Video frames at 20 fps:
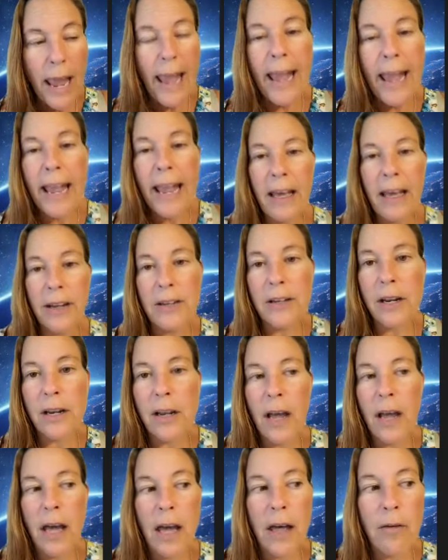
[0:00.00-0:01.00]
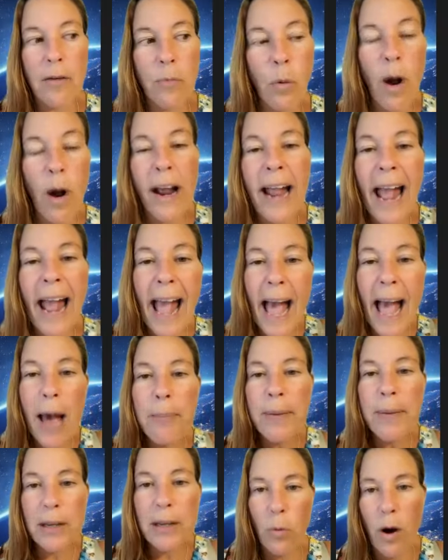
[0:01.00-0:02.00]
And what
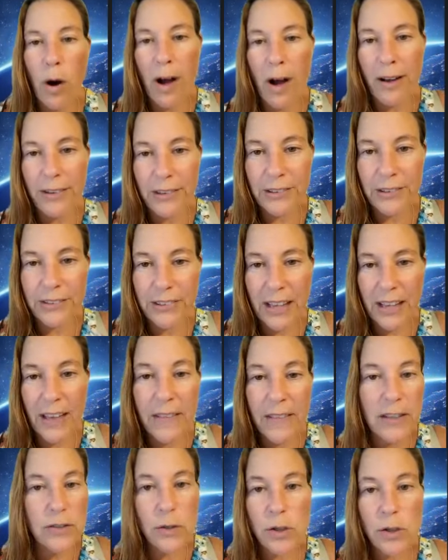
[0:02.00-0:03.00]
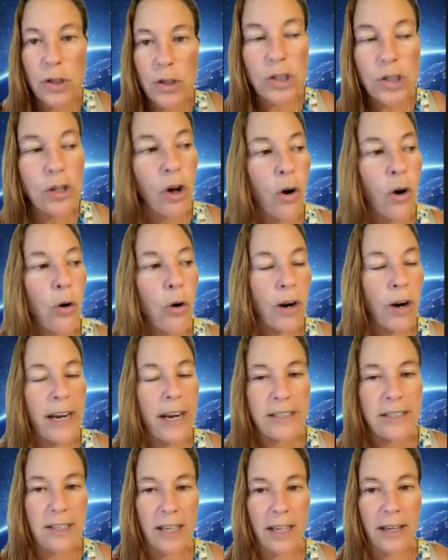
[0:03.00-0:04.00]
happened was, and this is so
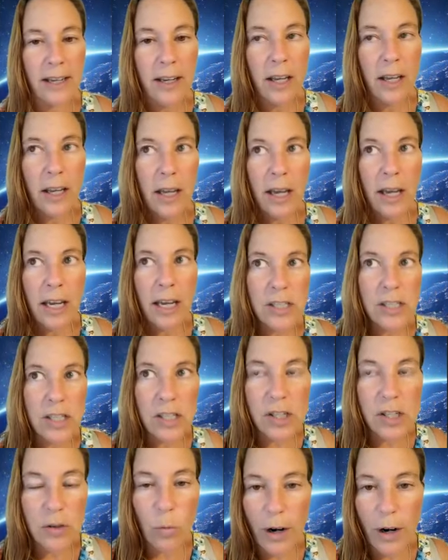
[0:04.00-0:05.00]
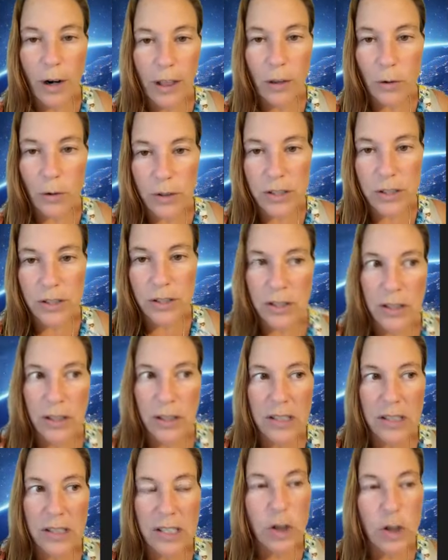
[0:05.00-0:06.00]
crazy, it's just one of those
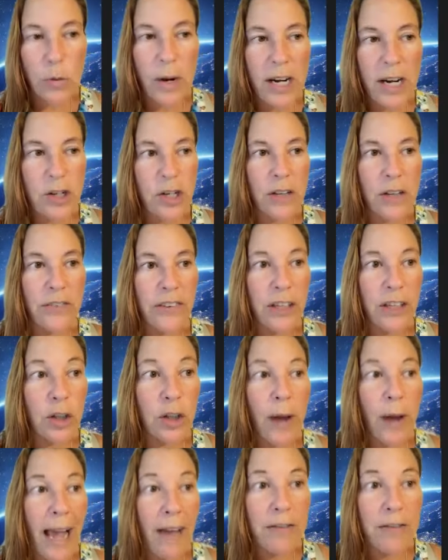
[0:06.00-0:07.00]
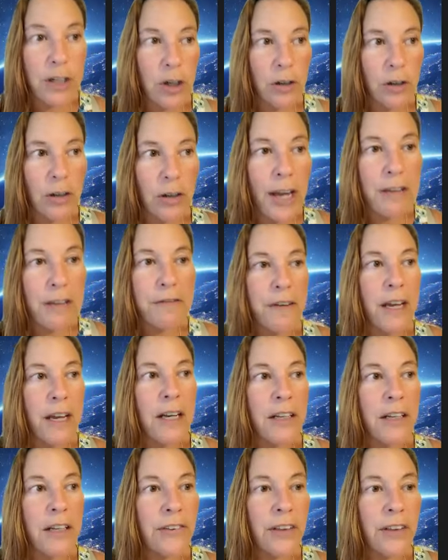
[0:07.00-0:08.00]
situations that you have in your life
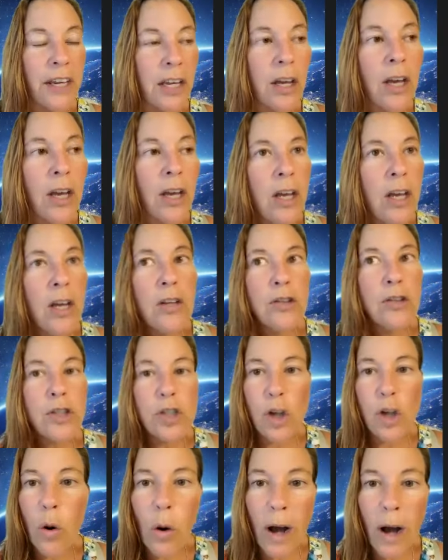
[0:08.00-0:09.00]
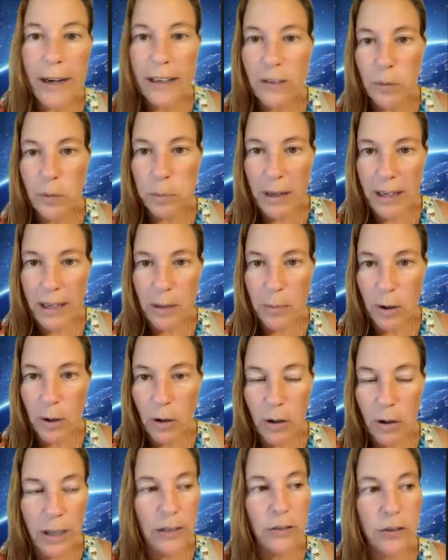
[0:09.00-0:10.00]
and it's like so
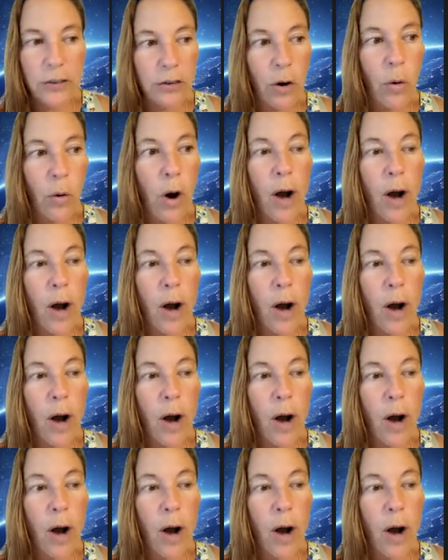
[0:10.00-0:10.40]
unexplainable it's so